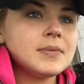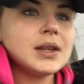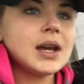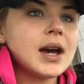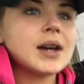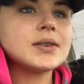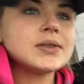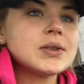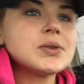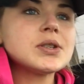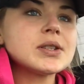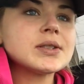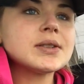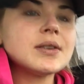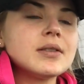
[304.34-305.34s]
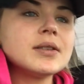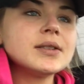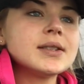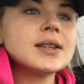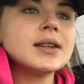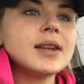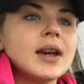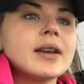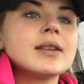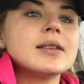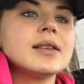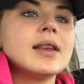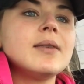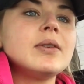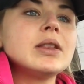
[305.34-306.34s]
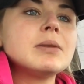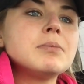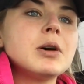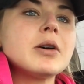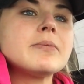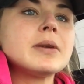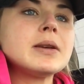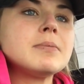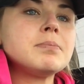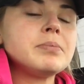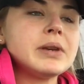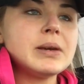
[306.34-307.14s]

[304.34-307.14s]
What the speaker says: yeah, so just learn to like live in the moment,